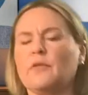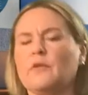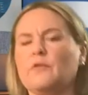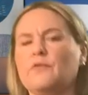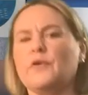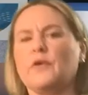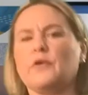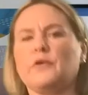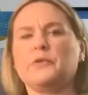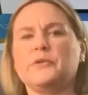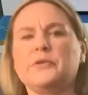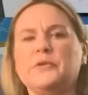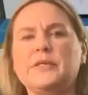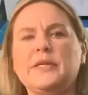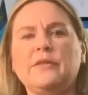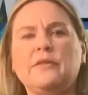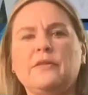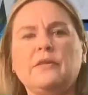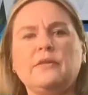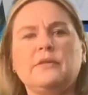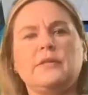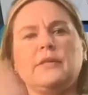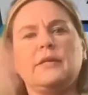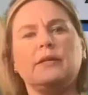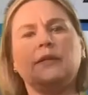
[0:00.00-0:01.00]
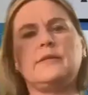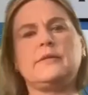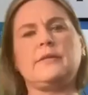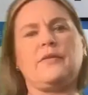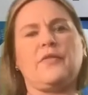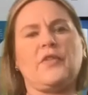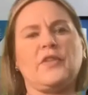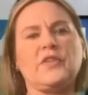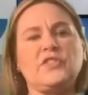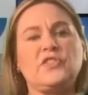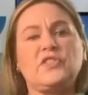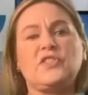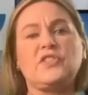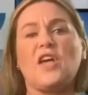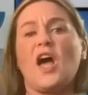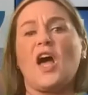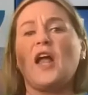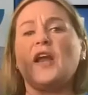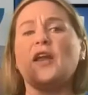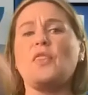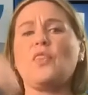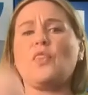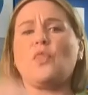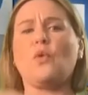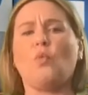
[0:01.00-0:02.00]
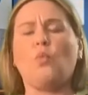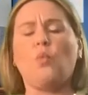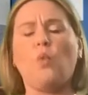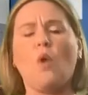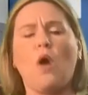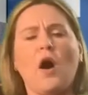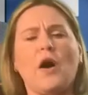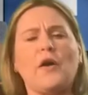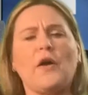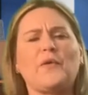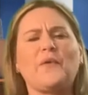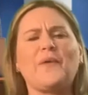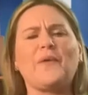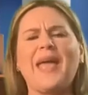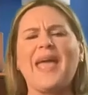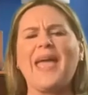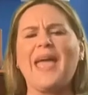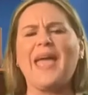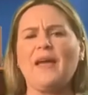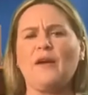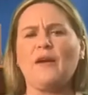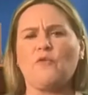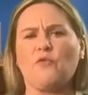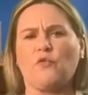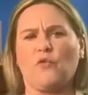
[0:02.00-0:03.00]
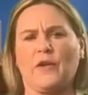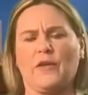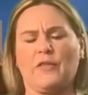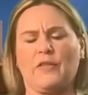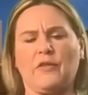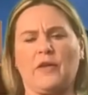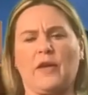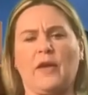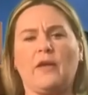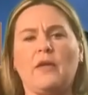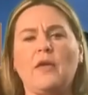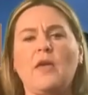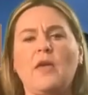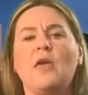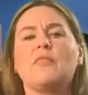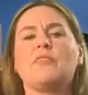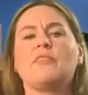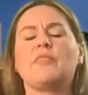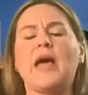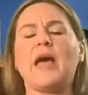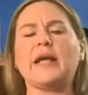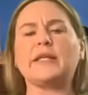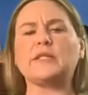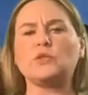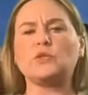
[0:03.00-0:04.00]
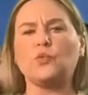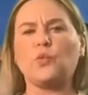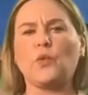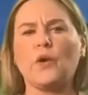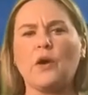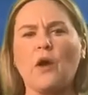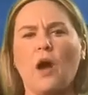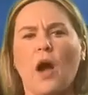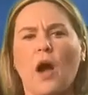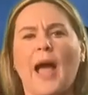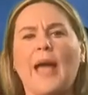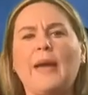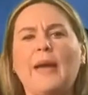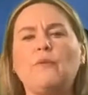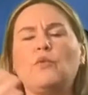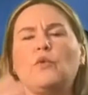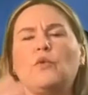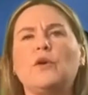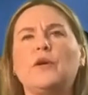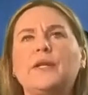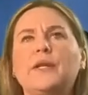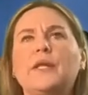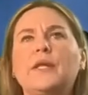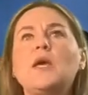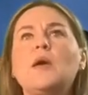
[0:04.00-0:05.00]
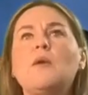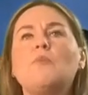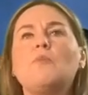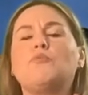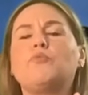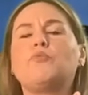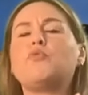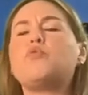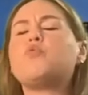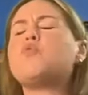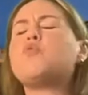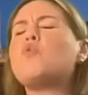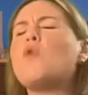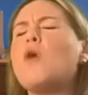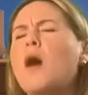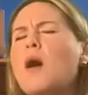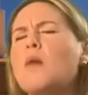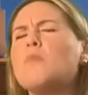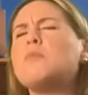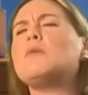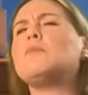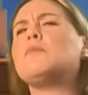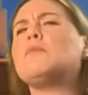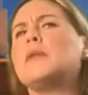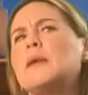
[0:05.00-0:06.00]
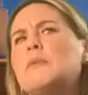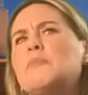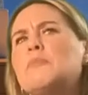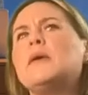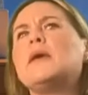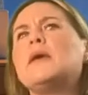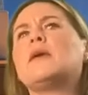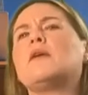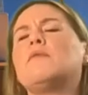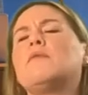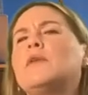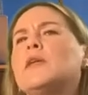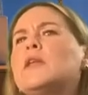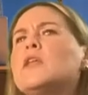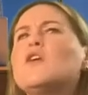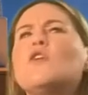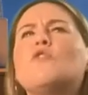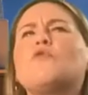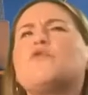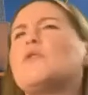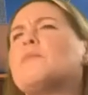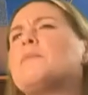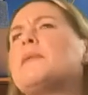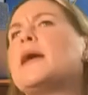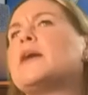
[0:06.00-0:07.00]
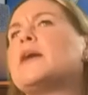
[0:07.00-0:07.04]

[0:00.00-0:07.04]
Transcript: of the photosynthesis and the sun, the water, everything. That's where I would probably pick a video from